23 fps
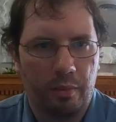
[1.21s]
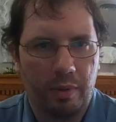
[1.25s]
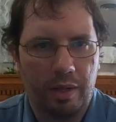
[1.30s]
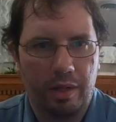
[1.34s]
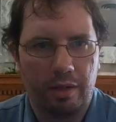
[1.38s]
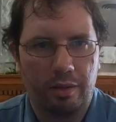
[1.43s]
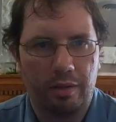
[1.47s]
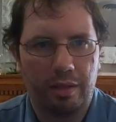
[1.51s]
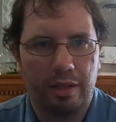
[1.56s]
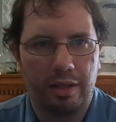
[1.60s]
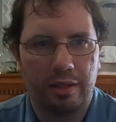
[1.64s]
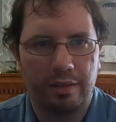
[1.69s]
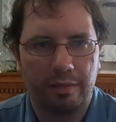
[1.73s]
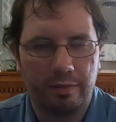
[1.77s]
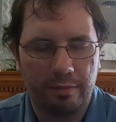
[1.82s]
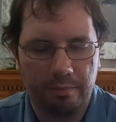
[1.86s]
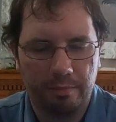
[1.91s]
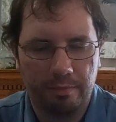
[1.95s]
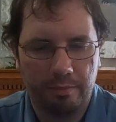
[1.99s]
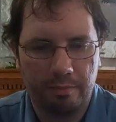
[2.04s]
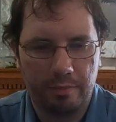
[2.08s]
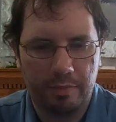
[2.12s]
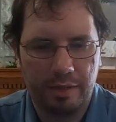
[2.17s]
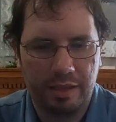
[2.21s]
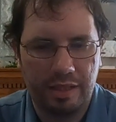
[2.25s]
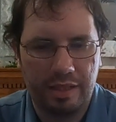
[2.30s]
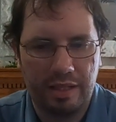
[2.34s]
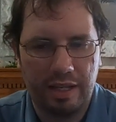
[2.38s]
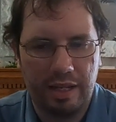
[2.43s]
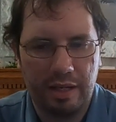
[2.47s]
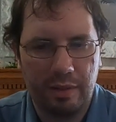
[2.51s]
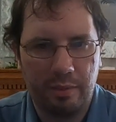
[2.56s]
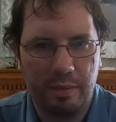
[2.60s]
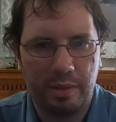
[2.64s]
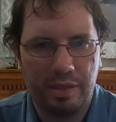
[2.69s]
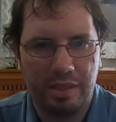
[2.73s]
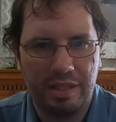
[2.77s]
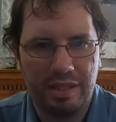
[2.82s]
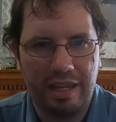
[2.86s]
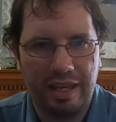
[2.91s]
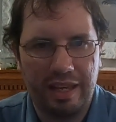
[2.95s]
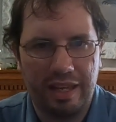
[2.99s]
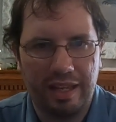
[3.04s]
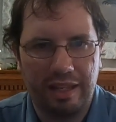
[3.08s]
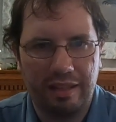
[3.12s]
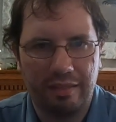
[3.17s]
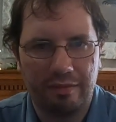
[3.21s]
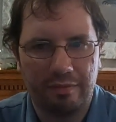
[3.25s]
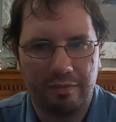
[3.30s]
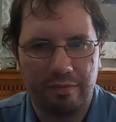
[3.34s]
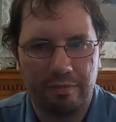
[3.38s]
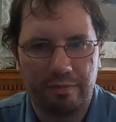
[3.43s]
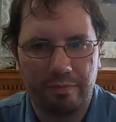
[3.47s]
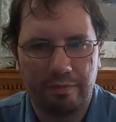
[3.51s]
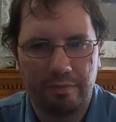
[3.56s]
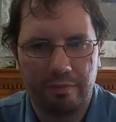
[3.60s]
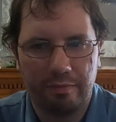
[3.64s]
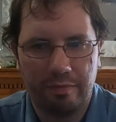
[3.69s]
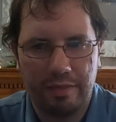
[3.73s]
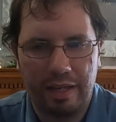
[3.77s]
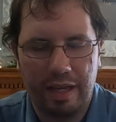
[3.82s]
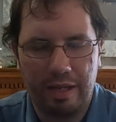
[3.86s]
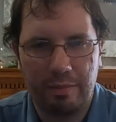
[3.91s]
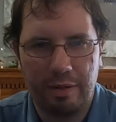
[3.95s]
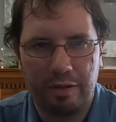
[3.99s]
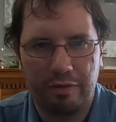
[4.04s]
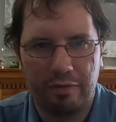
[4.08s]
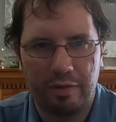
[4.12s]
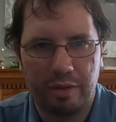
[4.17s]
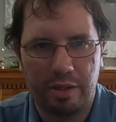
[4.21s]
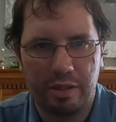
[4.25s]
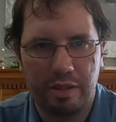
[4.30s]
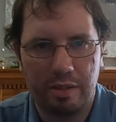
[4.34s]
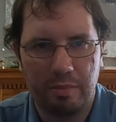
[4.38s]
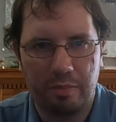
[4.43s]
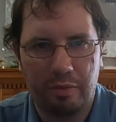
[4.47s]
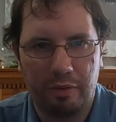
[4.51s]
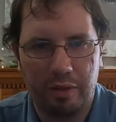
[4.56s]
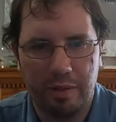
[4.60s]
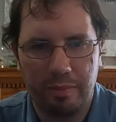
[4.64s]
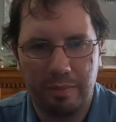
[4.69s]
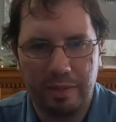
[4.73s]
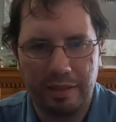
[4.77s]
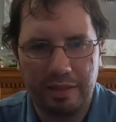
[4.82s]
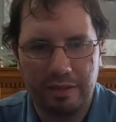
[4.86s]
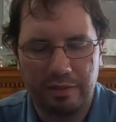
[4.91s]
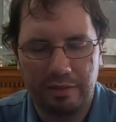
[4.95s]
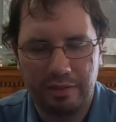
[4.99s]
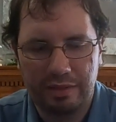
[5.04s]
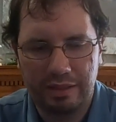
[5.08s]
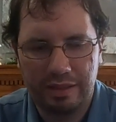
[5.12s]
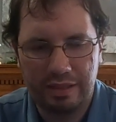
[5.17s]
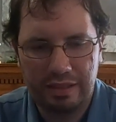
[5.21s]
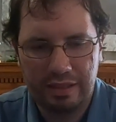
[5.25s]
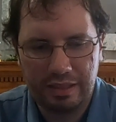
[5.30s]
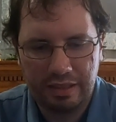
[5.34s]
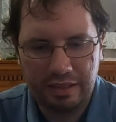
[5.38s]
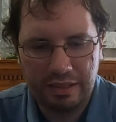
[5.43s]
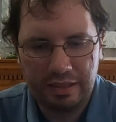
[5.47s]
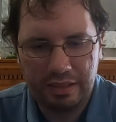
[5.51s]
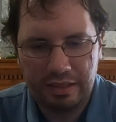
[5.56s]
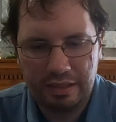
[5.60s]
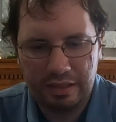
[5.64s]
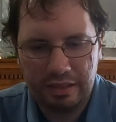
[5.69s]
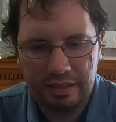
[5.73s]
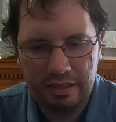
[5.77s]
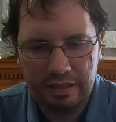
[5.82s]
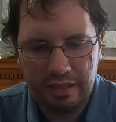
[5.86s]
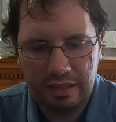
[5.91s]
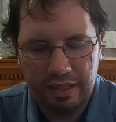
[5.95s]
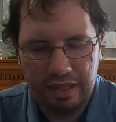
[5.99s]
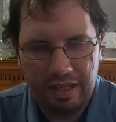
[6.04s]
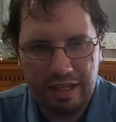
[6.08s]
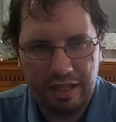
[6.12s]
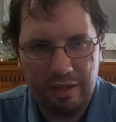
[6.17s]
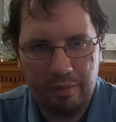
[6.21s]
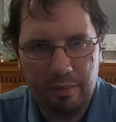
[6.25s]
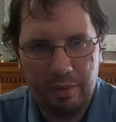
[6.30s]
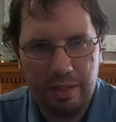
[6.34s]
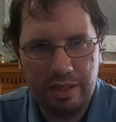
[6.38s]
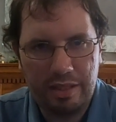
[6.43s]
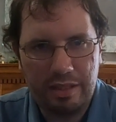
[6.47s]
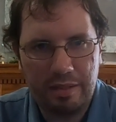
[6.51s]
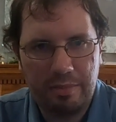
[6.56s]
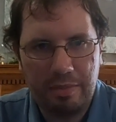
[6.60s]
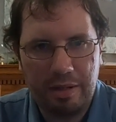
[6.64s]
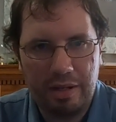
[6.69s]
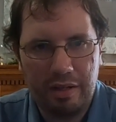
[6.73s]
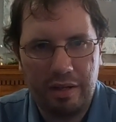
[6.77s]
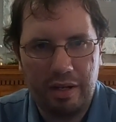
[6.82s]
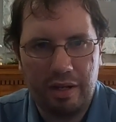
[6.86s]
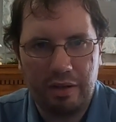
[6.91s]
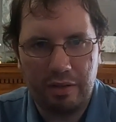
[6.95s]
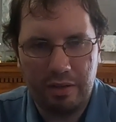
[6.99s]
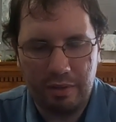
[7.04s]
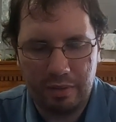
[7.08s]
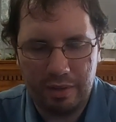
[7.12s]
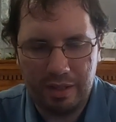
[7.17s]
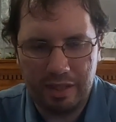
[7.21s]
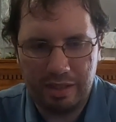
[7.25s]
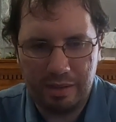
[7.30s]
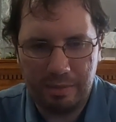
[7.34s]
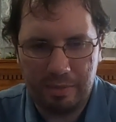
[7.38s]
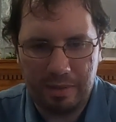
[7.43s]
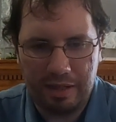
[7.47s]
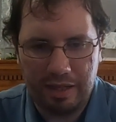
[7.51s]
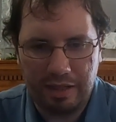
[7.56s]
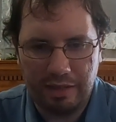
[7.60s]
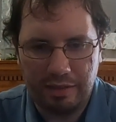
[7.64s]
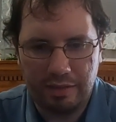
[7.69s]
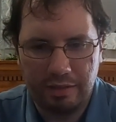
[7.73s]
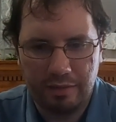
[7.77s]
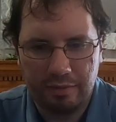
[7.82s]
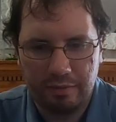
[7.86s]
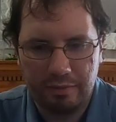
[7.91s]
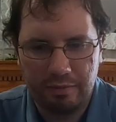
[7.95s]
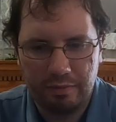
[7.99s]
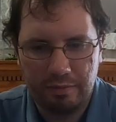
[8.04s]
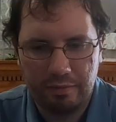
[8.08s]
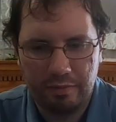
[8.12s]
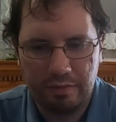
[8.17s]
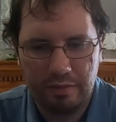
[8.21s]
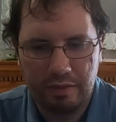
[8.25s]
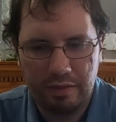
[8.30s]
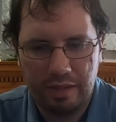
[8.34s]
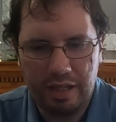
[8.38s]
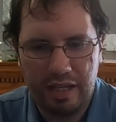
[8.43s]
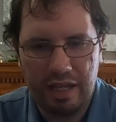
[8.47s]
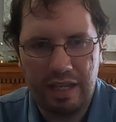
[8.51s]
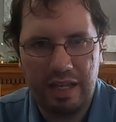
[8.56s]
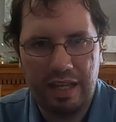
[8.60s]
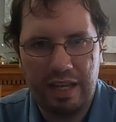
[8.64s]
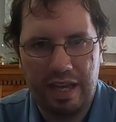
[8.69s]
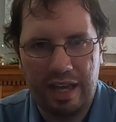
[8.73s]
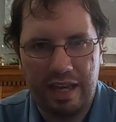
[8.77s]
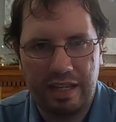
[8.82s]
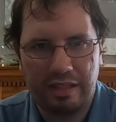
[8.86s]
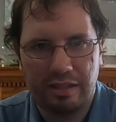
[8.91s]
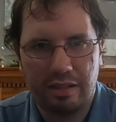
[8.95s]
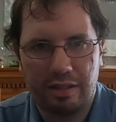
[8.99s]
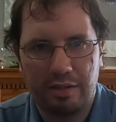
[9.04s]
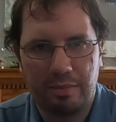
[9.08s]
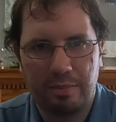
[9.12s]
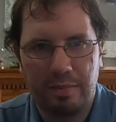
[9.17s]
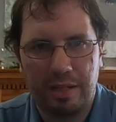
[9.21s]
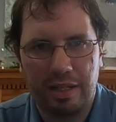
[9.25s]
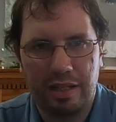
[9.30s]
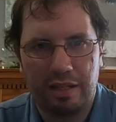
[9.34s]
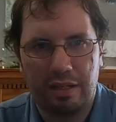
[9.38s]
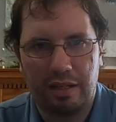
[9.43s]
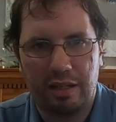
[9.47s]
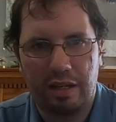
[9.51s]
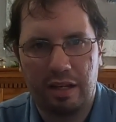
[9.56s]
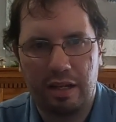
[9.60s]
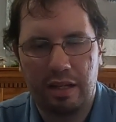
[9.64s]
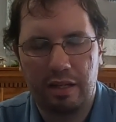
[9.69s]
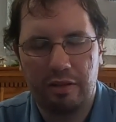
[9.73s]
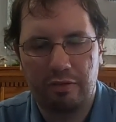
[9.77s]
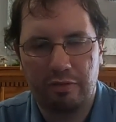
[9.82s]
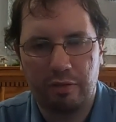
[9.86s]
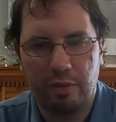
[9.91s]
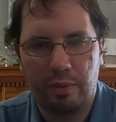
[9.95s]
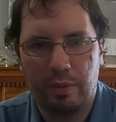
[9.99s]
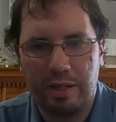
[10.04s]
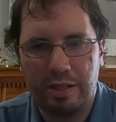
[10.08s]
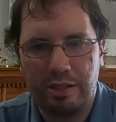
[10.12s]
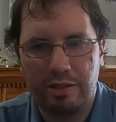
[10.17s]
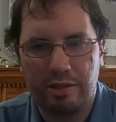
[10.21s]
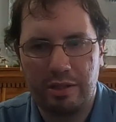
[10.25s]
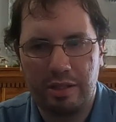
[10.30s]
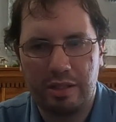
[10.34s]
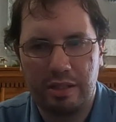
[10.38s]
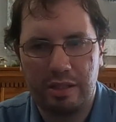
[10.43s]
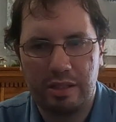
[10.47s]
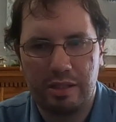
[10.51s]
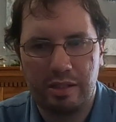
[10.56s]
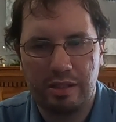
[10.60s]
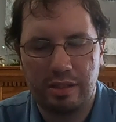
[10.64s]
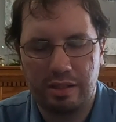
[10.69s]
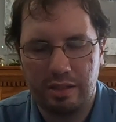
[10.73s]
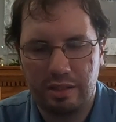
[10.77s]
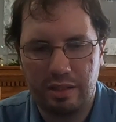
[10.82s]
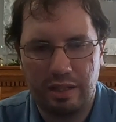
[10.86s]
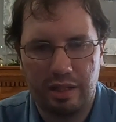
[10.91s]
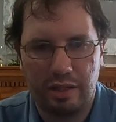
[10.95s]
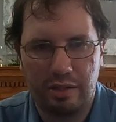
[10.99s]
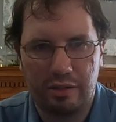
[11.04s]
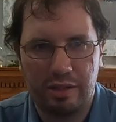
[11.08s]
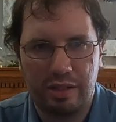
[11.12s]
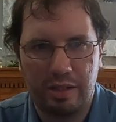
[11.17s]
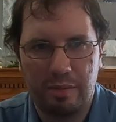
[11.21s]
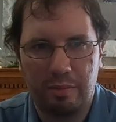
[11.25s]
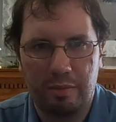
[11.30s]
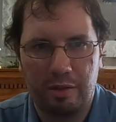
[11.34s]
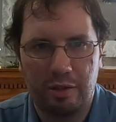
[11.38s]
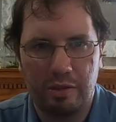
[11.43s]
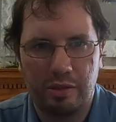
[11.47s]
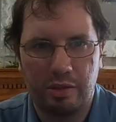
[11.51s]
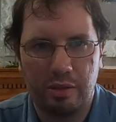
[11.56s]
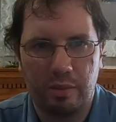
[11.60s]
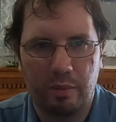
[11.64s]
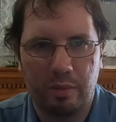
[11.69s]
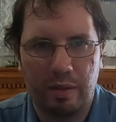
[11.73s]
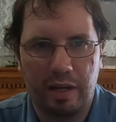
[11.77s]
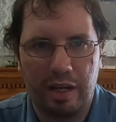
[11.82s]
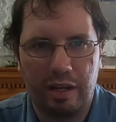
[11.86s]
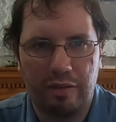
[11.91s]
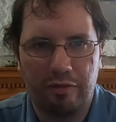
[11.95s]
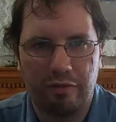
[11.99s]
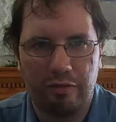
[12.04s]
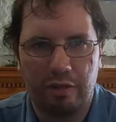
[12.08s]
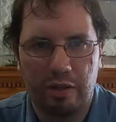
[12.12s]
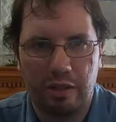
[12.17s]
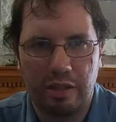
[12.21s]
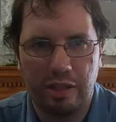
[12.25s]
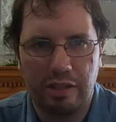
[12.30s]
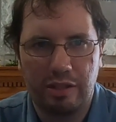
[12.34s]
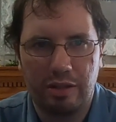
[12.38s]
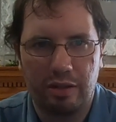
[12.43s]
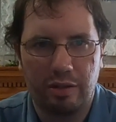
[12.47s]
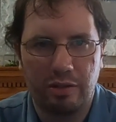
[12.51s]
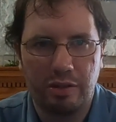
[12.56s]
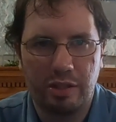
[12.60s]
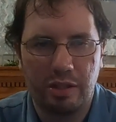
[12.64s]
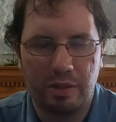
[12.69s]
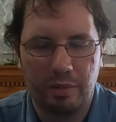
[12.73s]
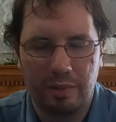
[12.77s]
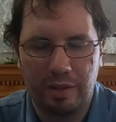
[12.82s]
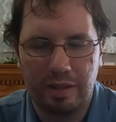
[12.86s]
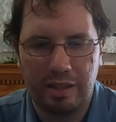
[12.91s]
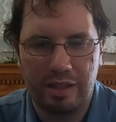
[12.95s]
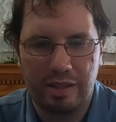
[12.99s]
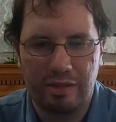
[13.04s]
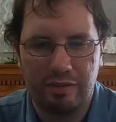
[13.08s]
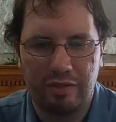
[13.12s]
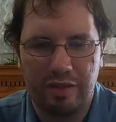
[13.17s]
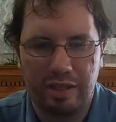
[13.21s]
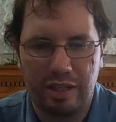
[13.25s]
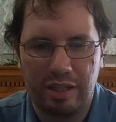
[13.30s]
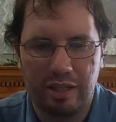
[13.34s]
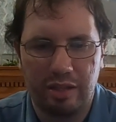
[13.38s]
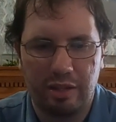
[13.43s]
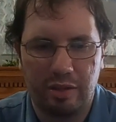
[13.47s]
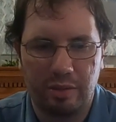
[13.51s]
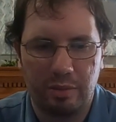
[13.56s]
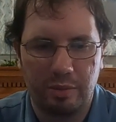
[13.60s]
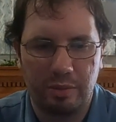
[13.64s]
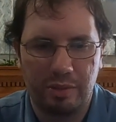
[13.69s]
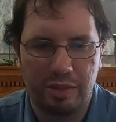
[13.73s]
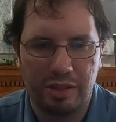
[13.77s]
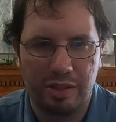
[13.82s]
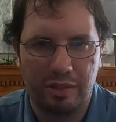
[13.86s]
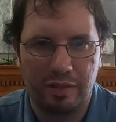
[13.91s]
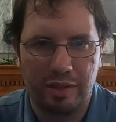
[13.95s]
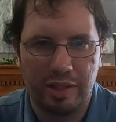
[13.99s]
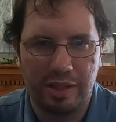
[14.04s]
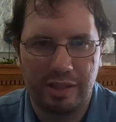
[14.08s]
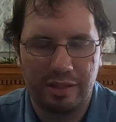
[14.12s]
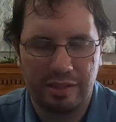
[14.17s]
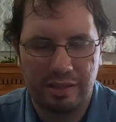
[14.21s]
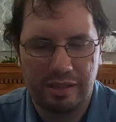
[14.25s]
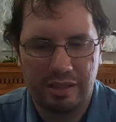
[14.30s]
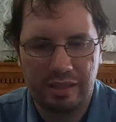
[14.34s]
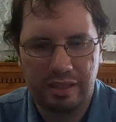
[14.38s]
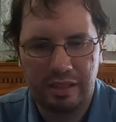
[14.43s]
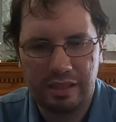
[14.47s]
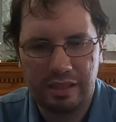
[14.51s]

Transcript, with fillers: Well, today was the day. Had my first appointment. It went about how you would expect. He asked me a lot of questions that are similar to what I've already told you on this video series.